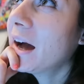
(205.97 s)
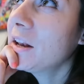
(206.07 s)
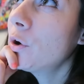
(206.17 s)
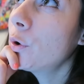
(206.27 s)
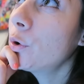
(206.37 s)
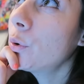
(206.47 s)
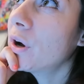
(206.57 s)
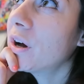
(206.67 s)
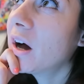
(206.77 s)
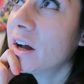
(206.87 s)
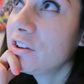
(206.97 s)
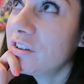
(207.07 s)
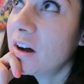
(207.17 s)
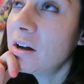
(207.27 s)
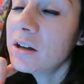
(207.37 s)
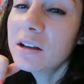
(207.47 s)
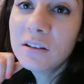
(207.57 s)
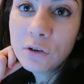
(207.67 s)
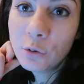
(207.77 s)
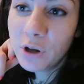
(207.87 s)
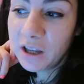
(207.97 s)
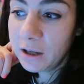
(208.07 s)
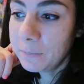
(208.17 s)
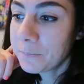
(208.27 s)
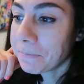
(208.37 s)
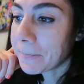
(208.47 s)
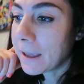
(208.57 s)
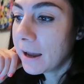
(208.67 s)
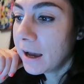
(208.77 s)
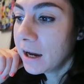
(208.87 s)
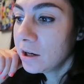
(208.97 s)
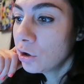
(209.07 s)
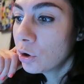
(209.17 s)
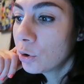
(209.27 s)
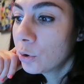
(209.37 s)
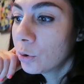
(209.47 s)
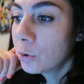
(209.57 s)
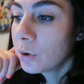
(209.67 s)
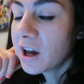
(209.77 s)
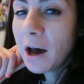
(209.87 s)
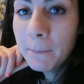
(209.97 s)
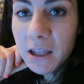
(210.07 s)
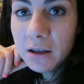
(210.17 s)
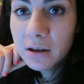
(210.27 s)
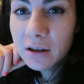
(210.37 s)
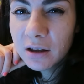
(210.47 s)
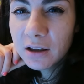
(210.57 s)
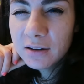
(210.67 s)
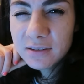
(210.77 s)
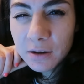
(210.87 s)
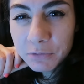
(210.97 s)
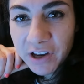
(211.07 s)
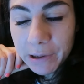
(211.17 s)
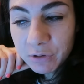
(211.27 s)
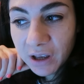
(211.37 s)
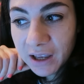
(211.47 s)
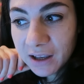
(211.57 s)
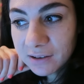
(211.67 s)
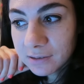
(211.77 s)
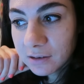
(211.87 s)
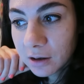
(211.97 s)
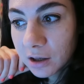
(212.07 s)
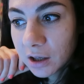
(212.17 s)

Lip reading: I know acha is okay. I know kabi is sometimes, I guess.